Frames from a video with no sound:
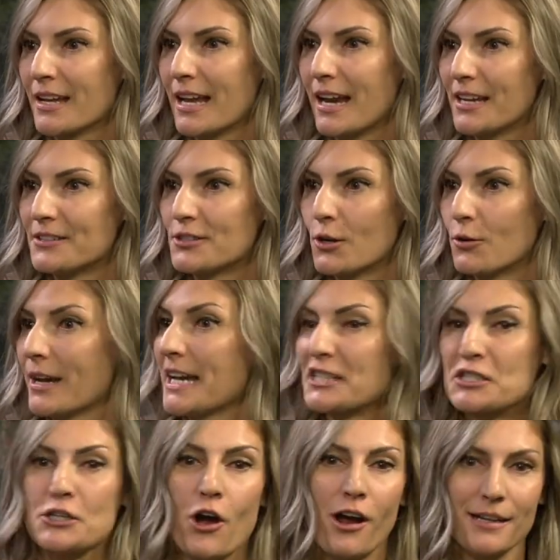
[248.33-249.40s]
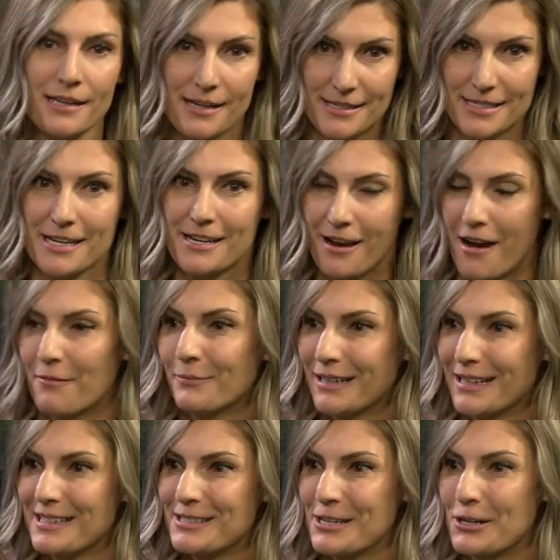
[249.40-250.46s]
And so it's not easy come,
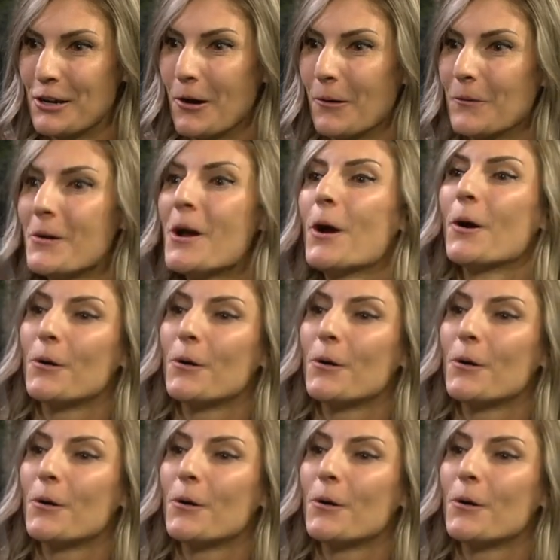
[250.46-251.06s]
easy go. Right.